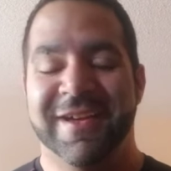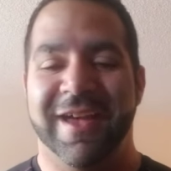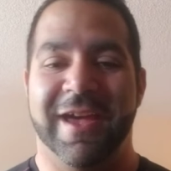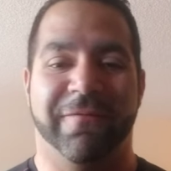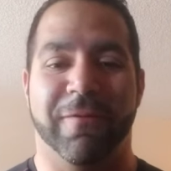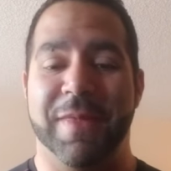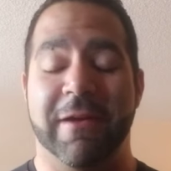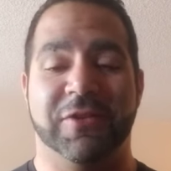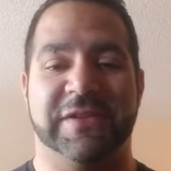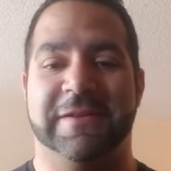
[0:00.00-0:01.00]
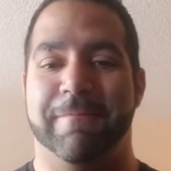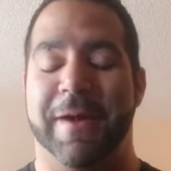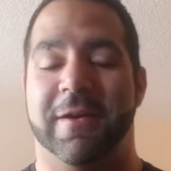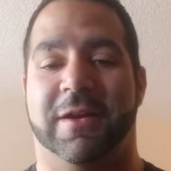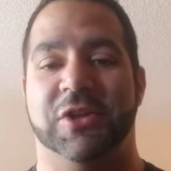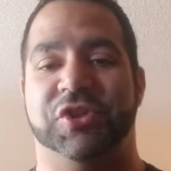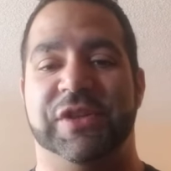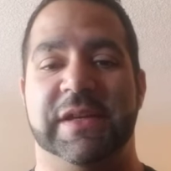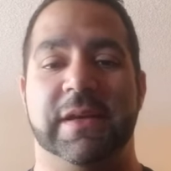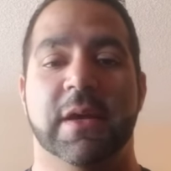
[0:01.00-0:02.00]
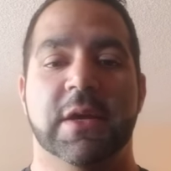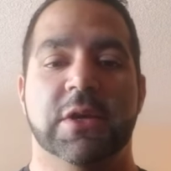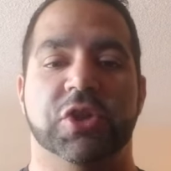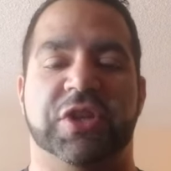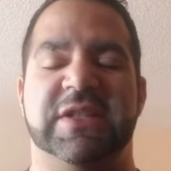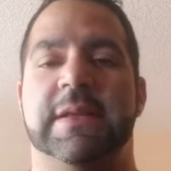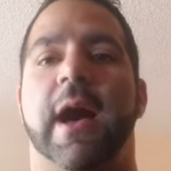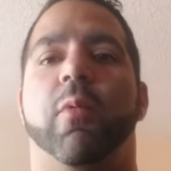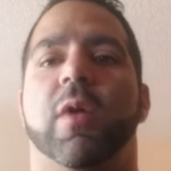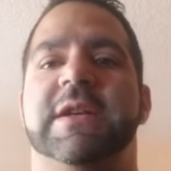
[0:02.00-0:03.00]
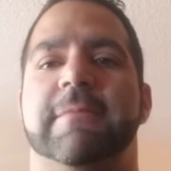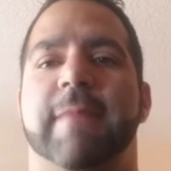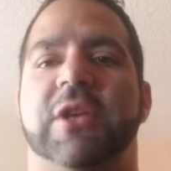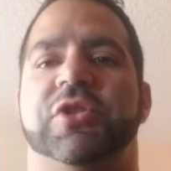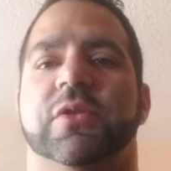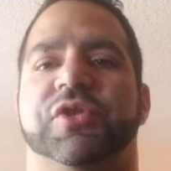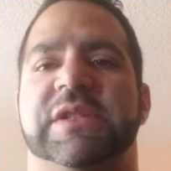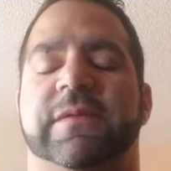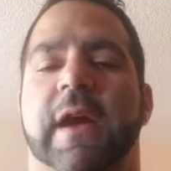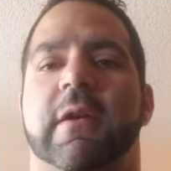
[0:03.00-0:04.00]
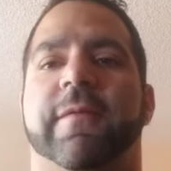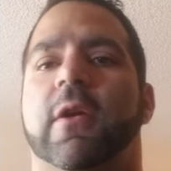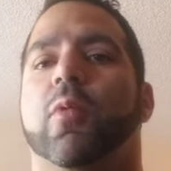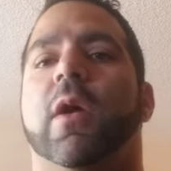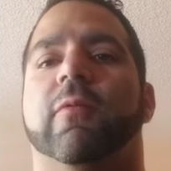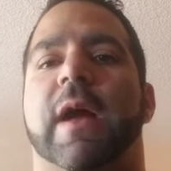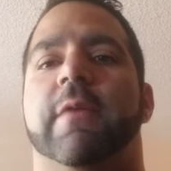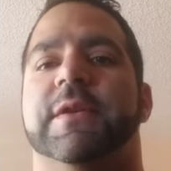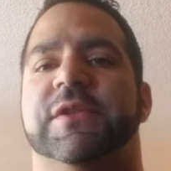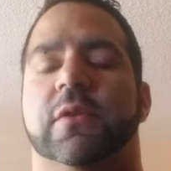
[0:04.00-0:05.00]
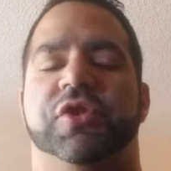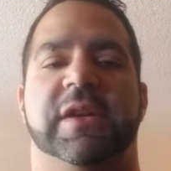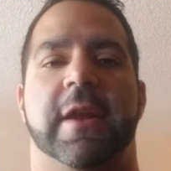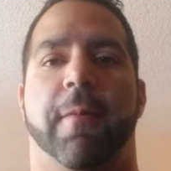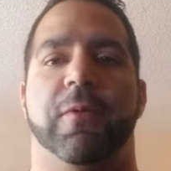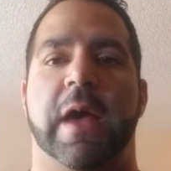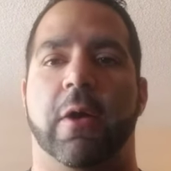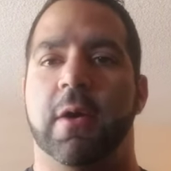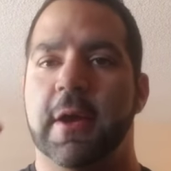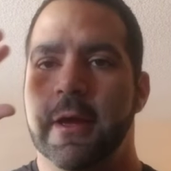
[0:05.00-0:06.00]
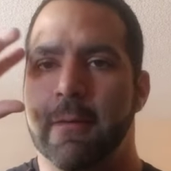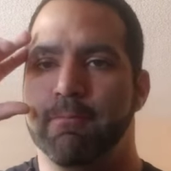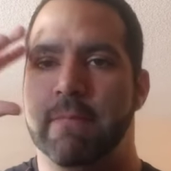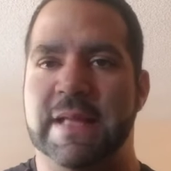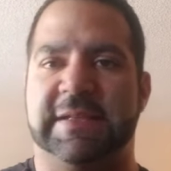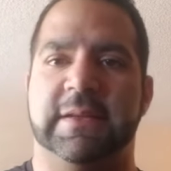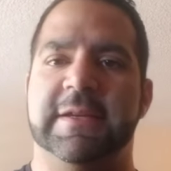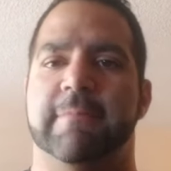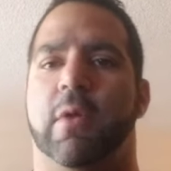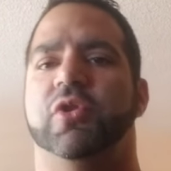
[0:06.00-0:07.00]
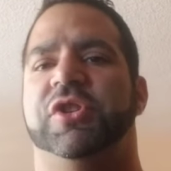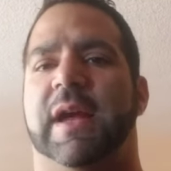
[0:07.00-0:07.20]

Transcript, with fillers: And from there, it just got better because she she's not one dimensional. She's very, very well rounded. So she can help you out mentally, emotionally.